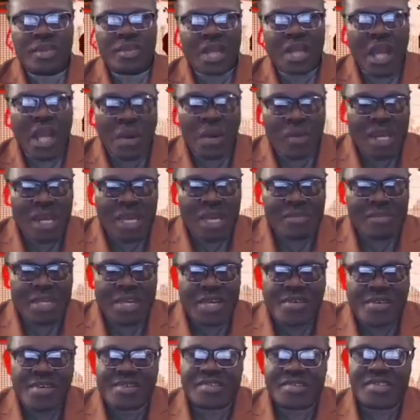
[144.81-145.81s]
our
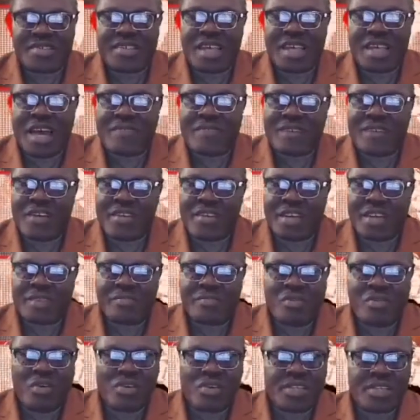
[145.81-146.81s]
Liberians are very
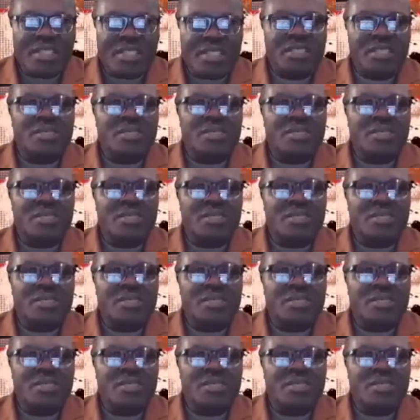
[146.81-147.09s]
important